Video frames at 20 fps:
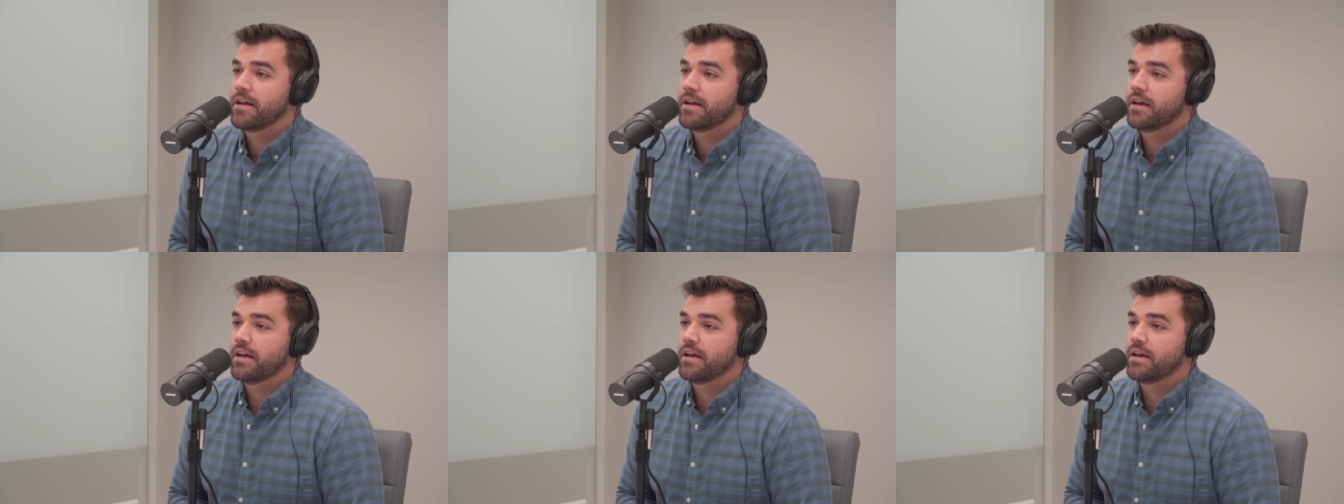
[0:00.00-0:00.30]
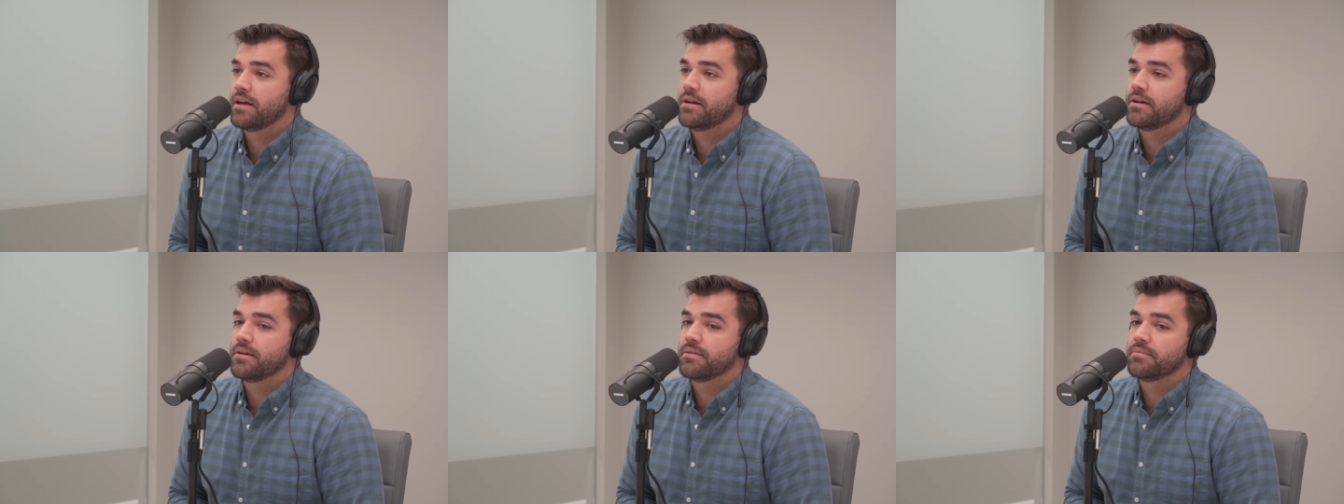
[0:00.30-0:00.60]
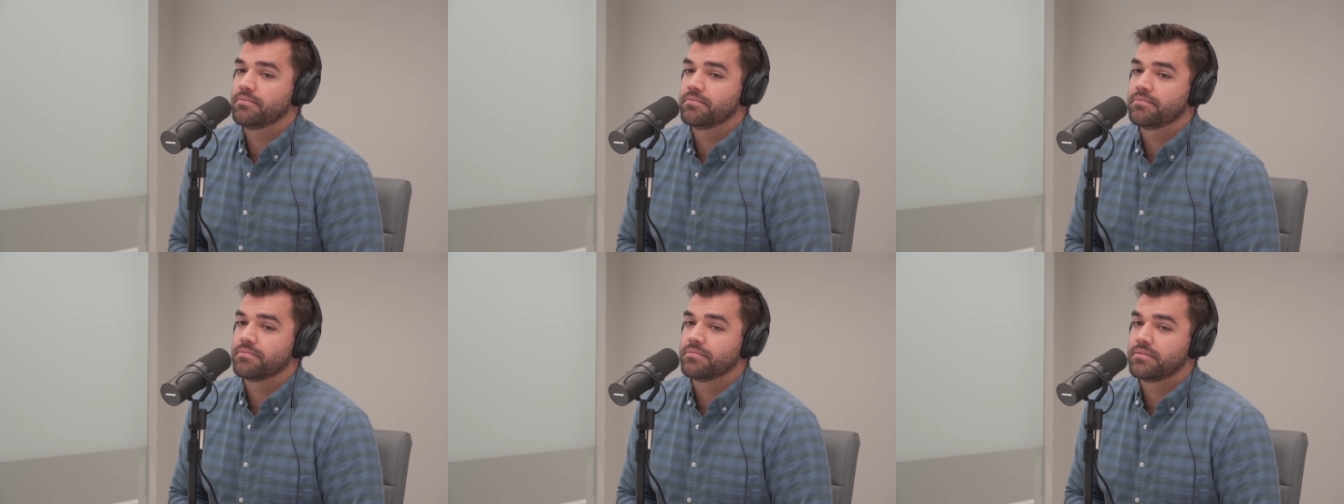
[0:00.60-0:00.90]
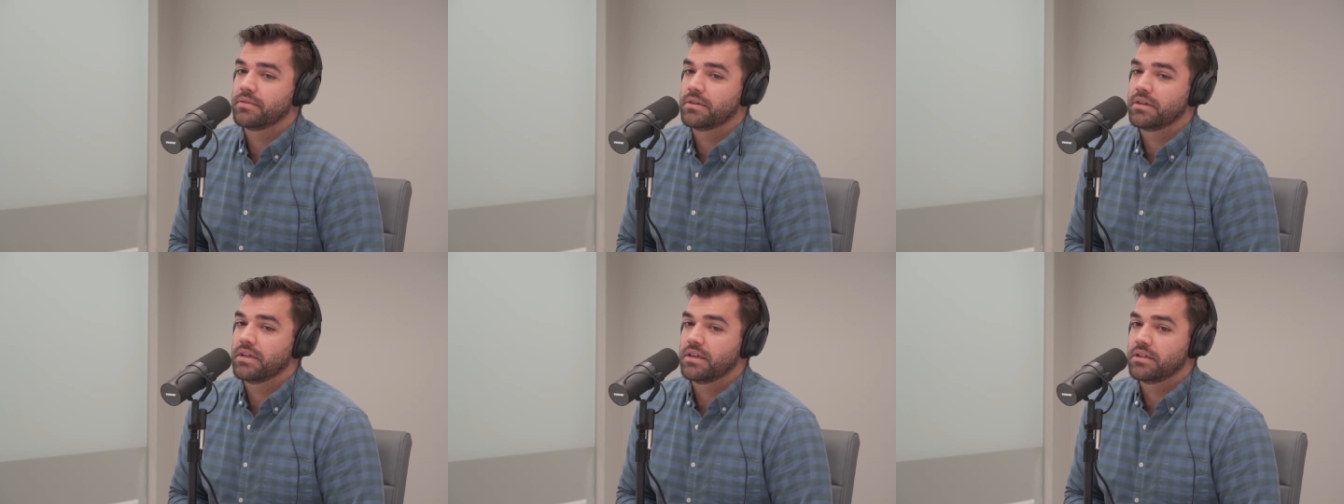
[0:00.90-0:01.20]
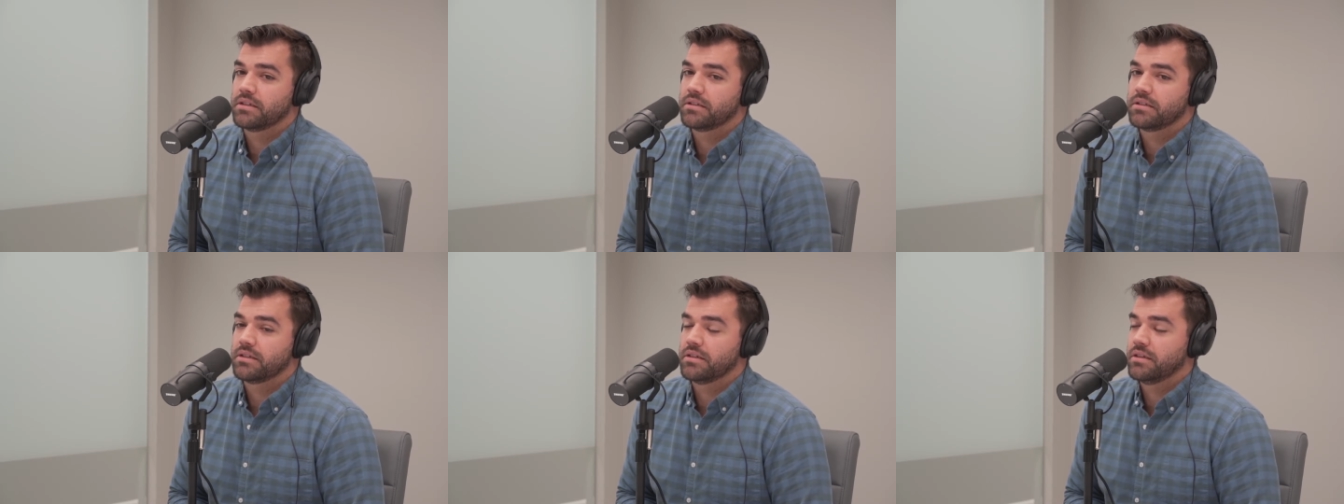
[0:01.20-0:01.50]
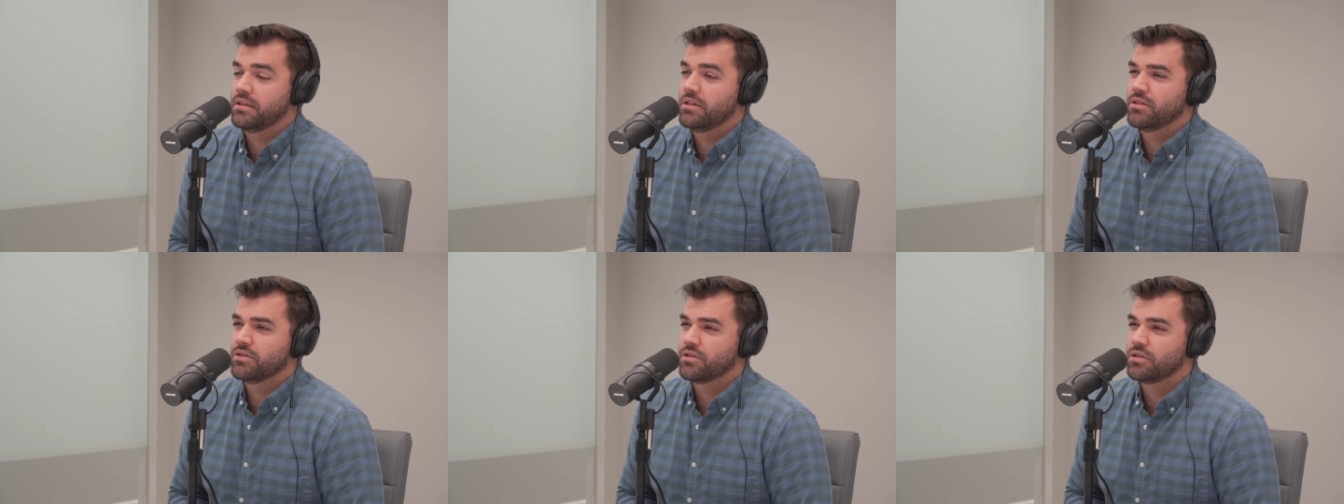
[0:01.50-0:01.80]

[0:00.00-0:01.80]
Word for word: And I, you know,